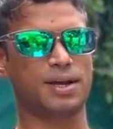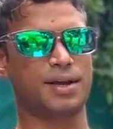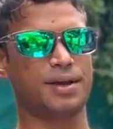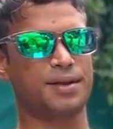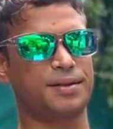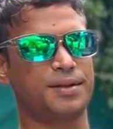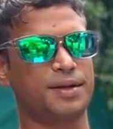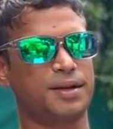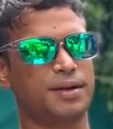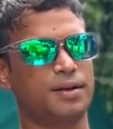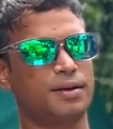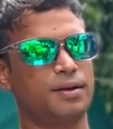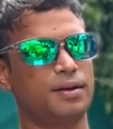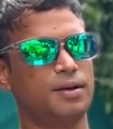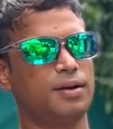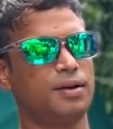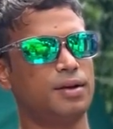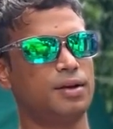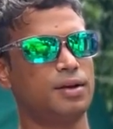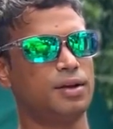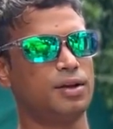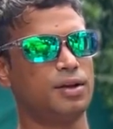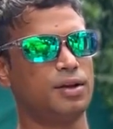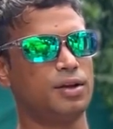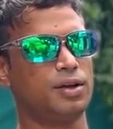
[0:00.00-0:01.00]
I think
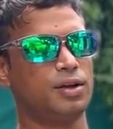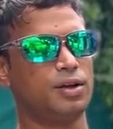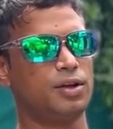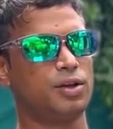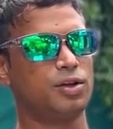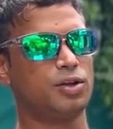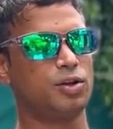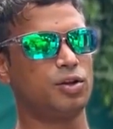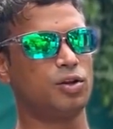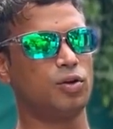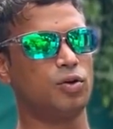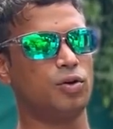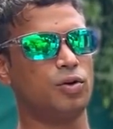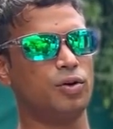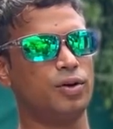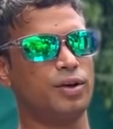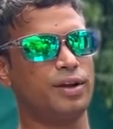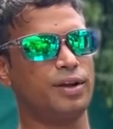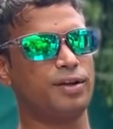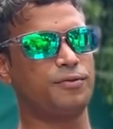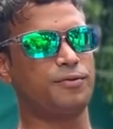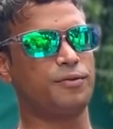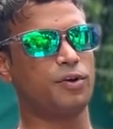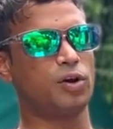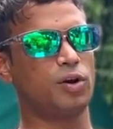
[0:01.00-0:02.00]

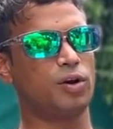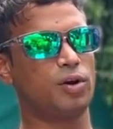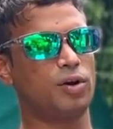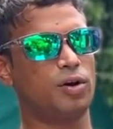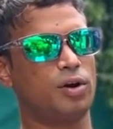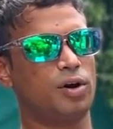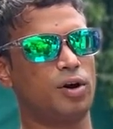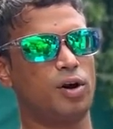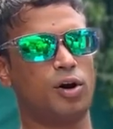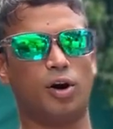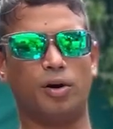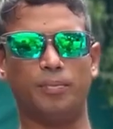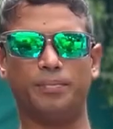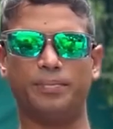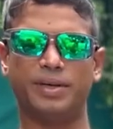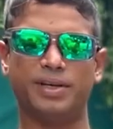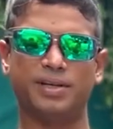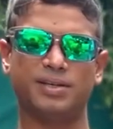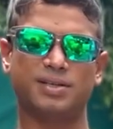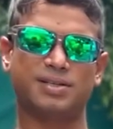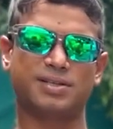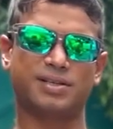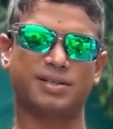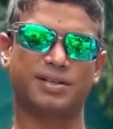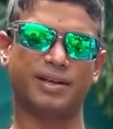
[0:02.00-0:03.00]
if you're a
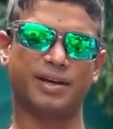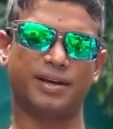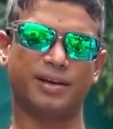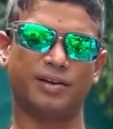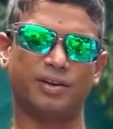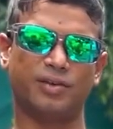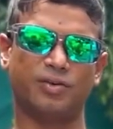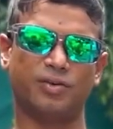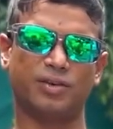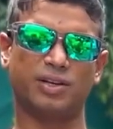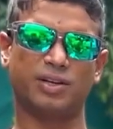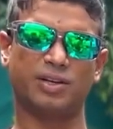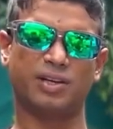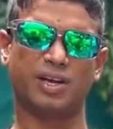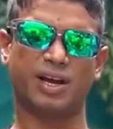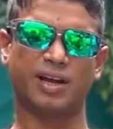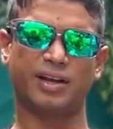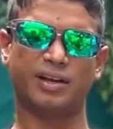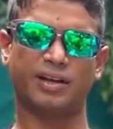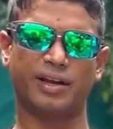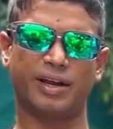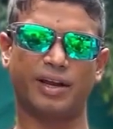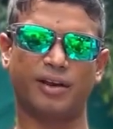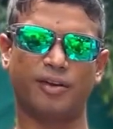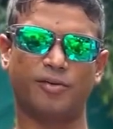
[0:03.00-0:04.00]
hobbyist, then you can
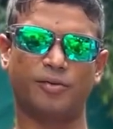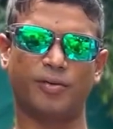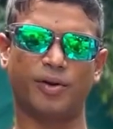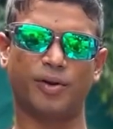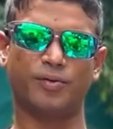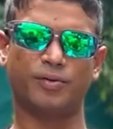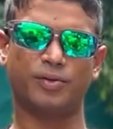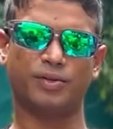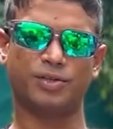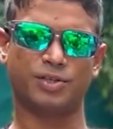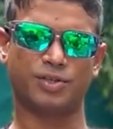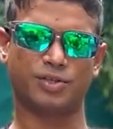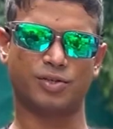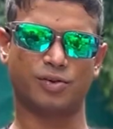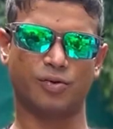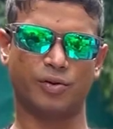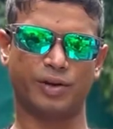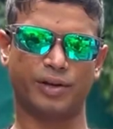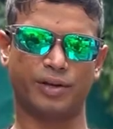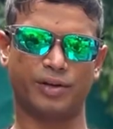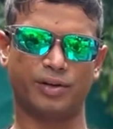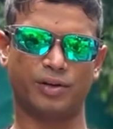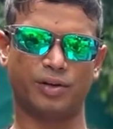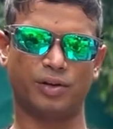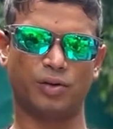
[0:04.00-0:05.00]
kind of get away with just
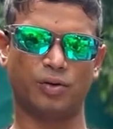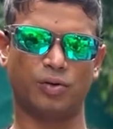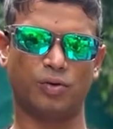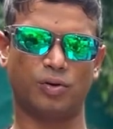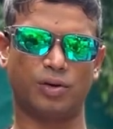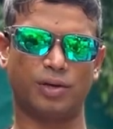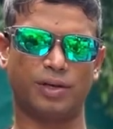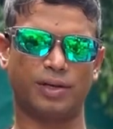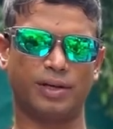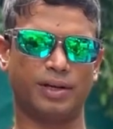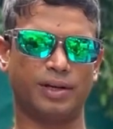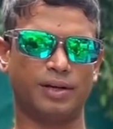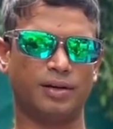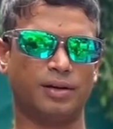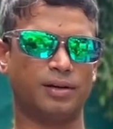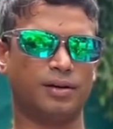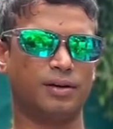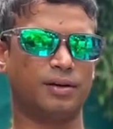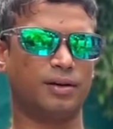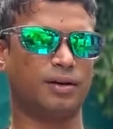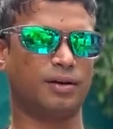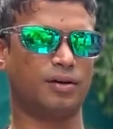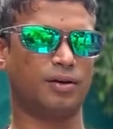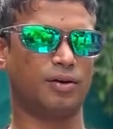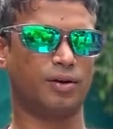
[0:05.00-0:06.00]
going to your local dealer
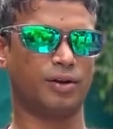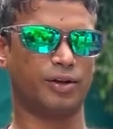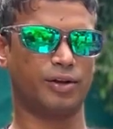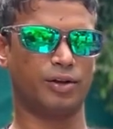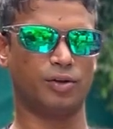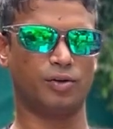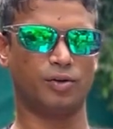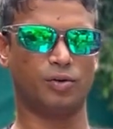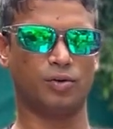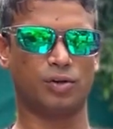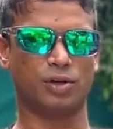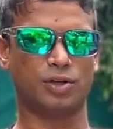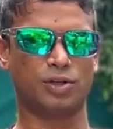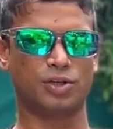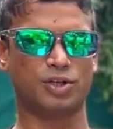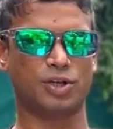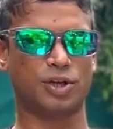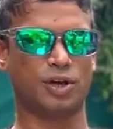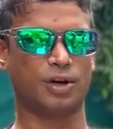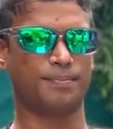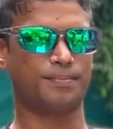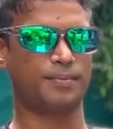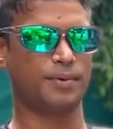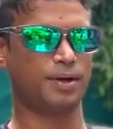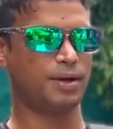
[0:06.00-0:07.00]
or your local
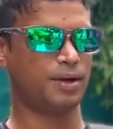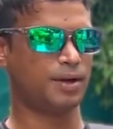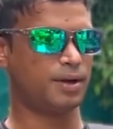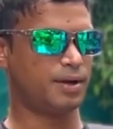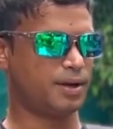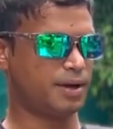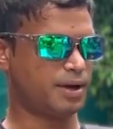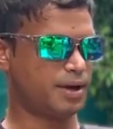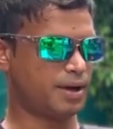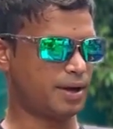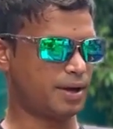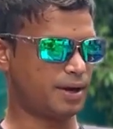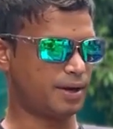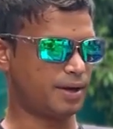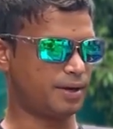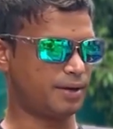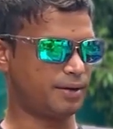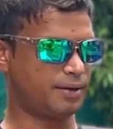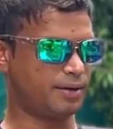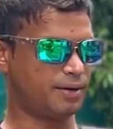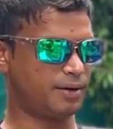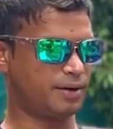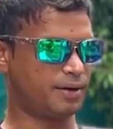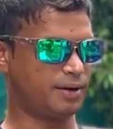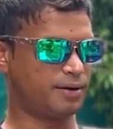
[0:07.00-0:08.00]
shop.
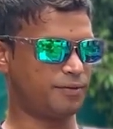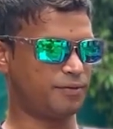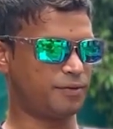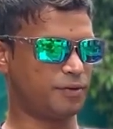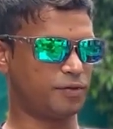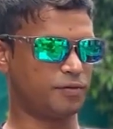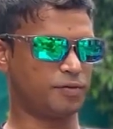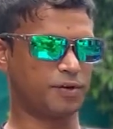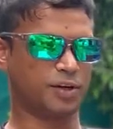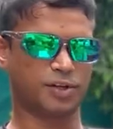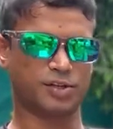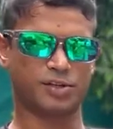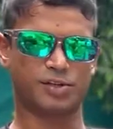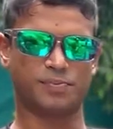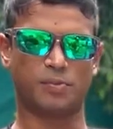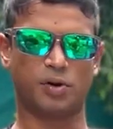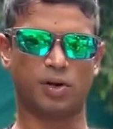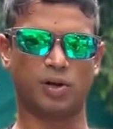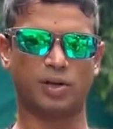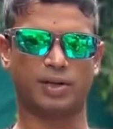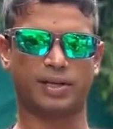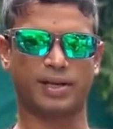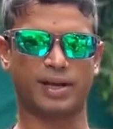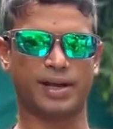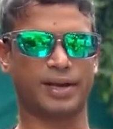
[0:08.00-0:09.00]
And if you've got a
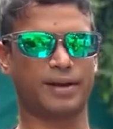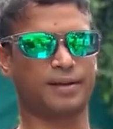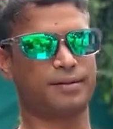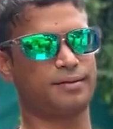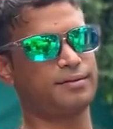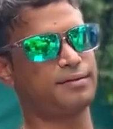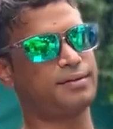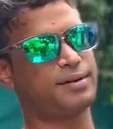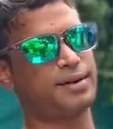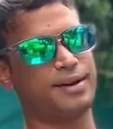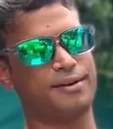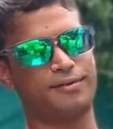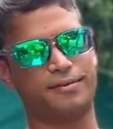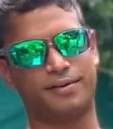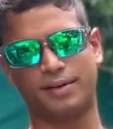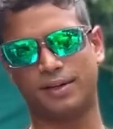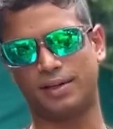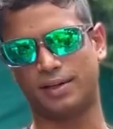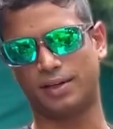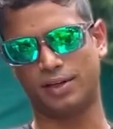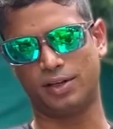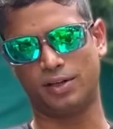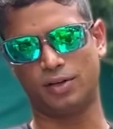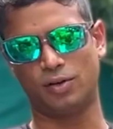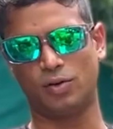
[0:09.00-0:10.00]
small tank,
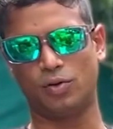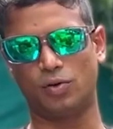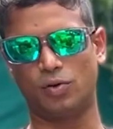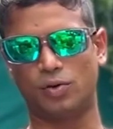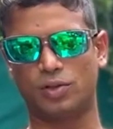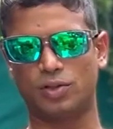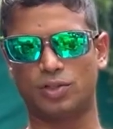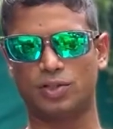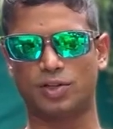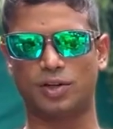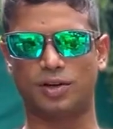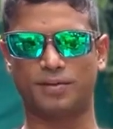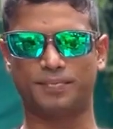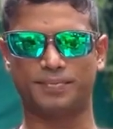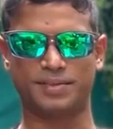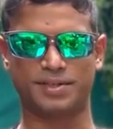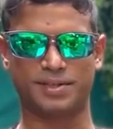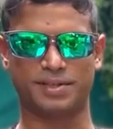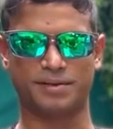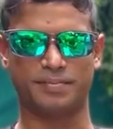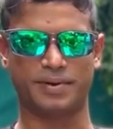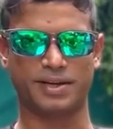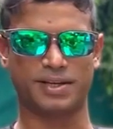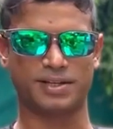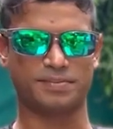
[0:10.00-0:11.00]
definitely your local shop is
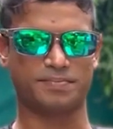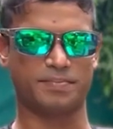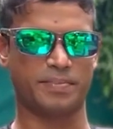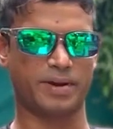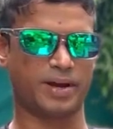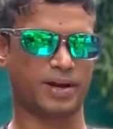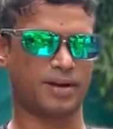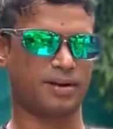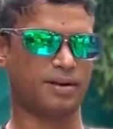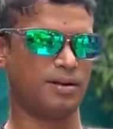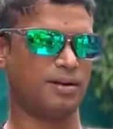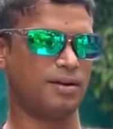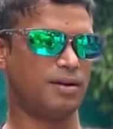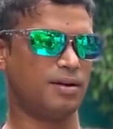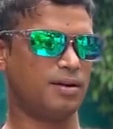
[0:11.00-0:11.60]
the best bet.